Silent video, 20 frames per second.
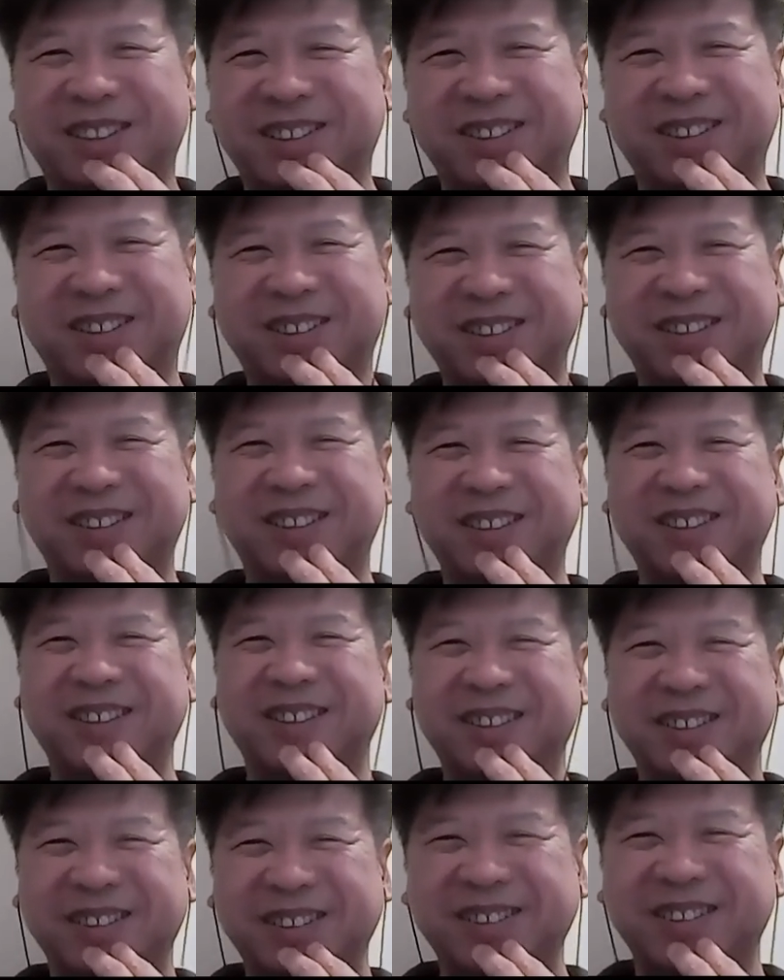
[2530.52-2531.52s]

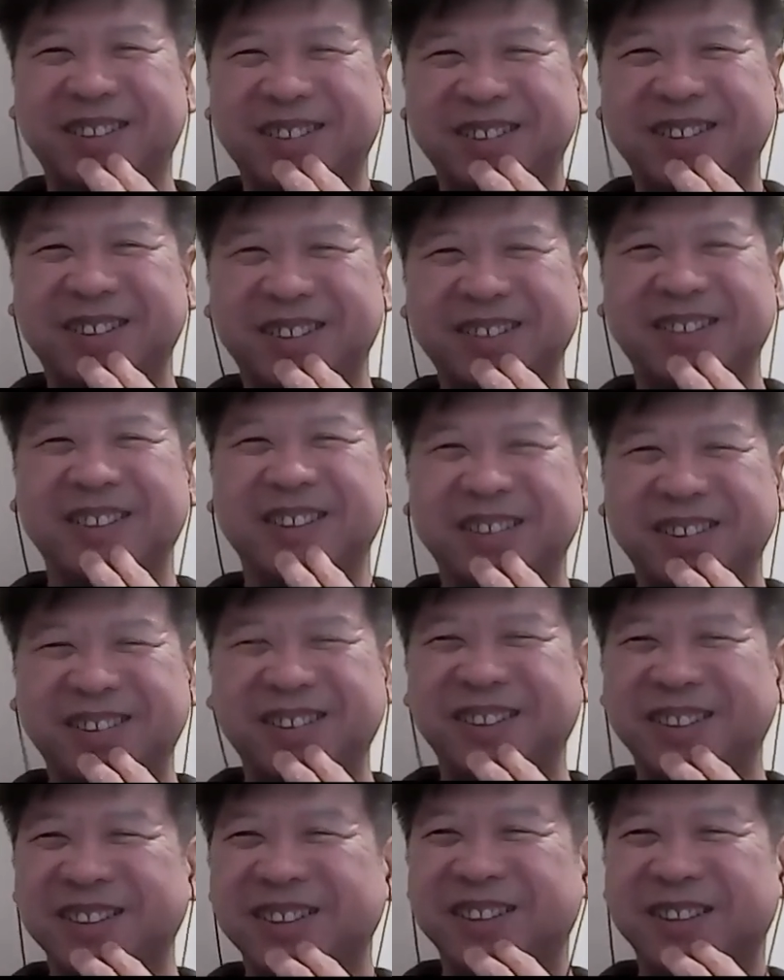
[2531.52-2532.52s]

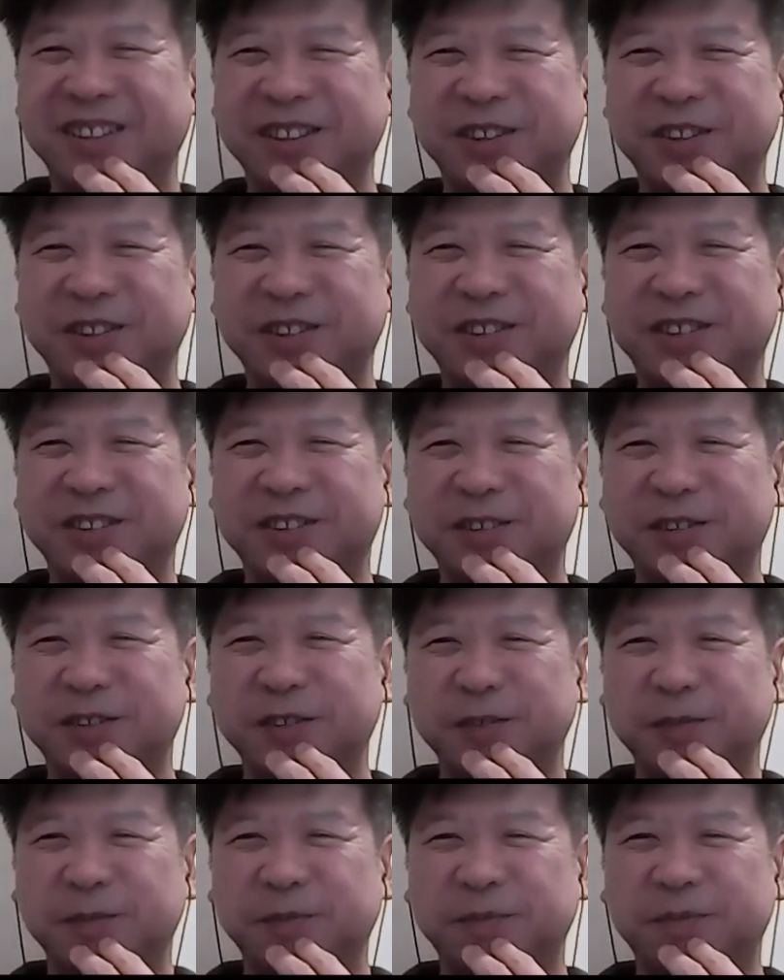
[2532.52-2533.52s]

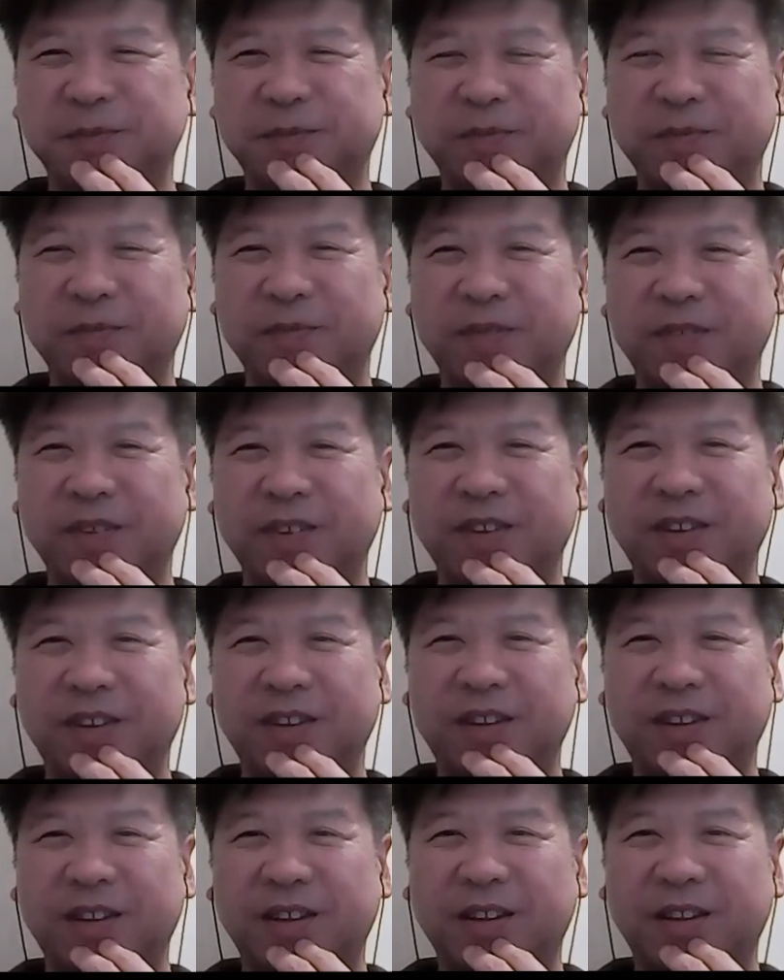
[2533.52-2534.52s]

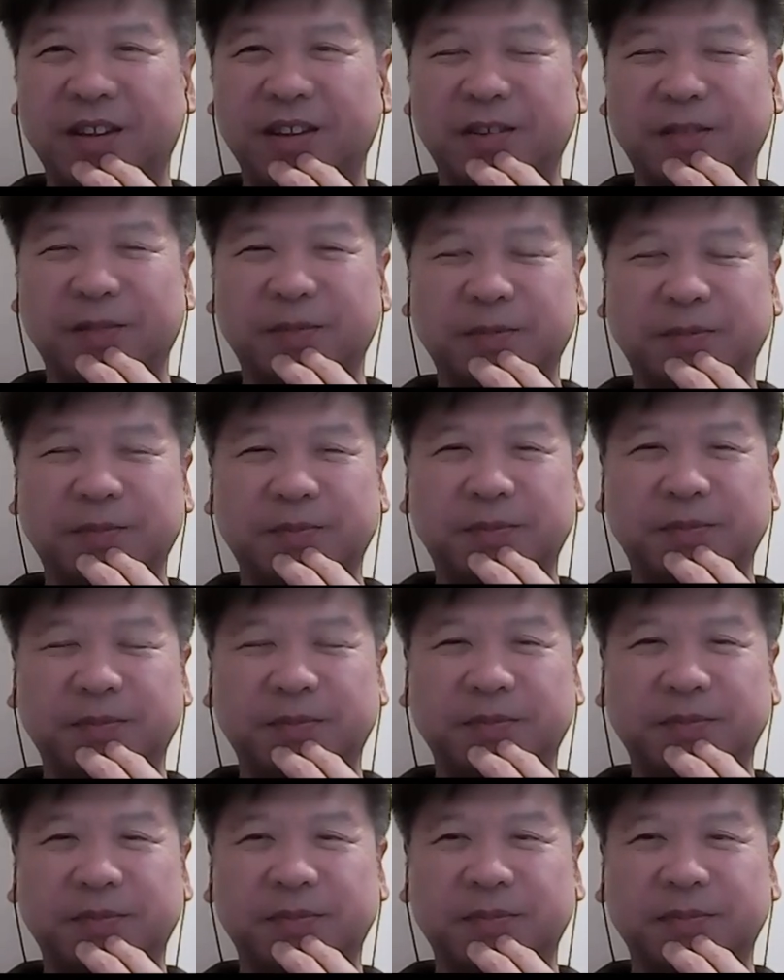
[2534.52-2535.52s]

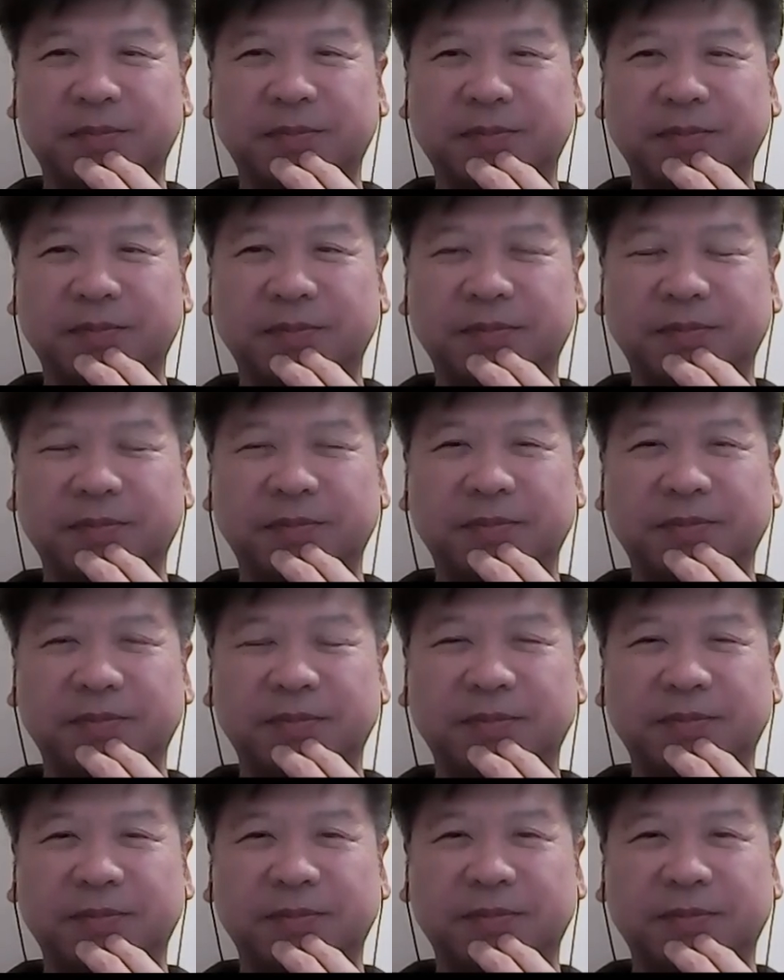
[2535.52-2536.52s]
(not speaking)